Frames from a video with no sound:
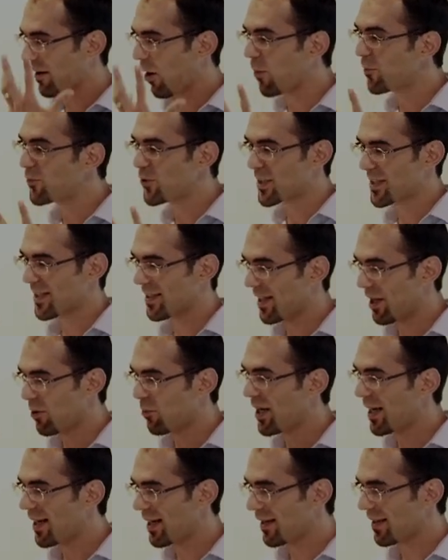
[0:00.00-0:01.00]
obviously there
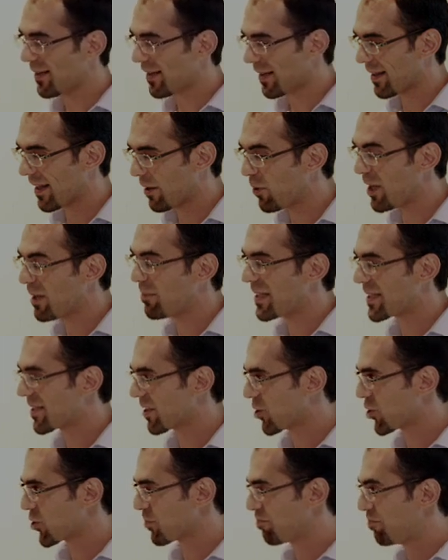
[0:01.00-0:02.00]
will be
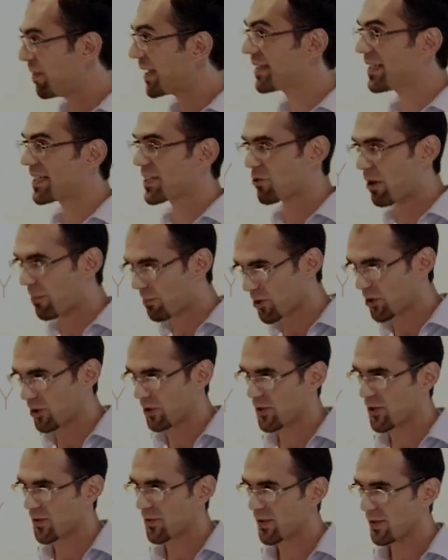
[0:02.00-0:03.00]
such big
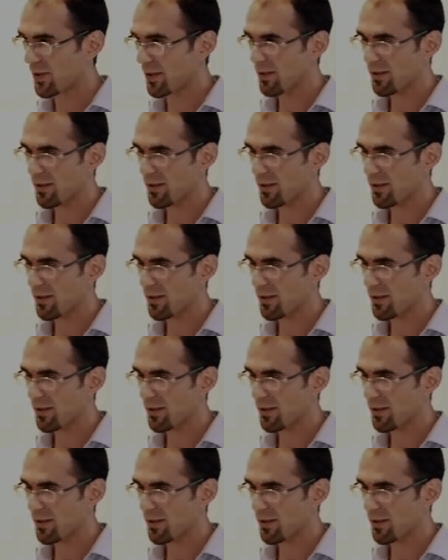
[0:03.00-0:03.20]
disruptions.